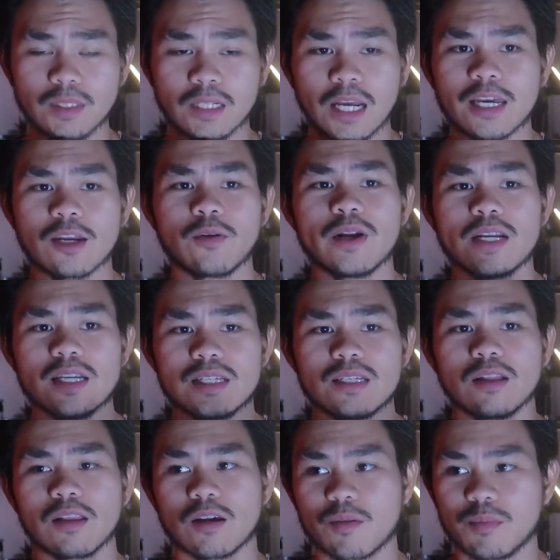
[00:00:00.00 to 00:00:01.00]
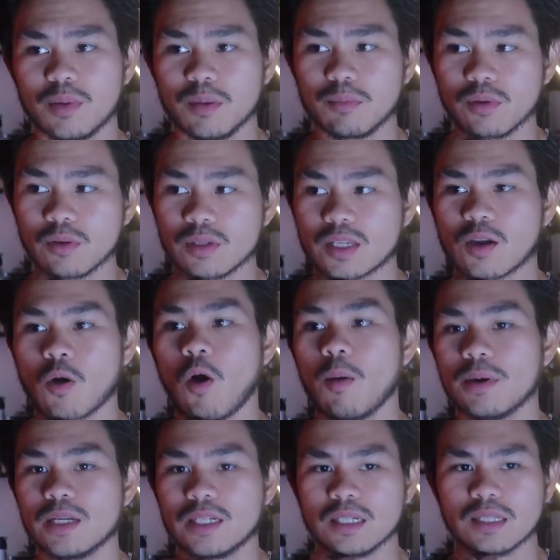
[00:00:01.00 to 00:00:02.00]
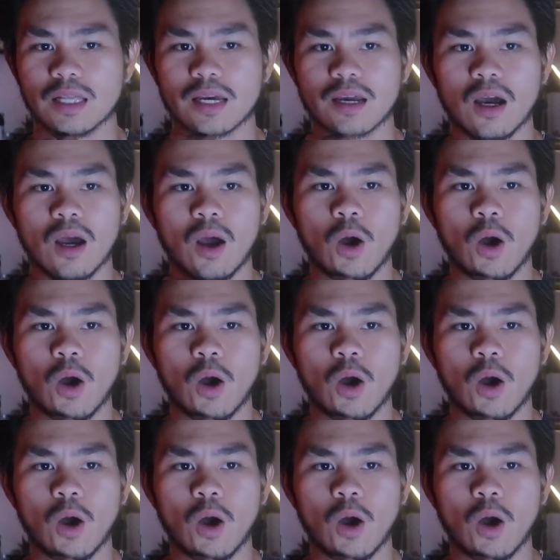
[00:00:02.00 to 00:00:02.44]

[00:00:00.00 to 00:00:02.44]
I can already see a lot of people commenting like,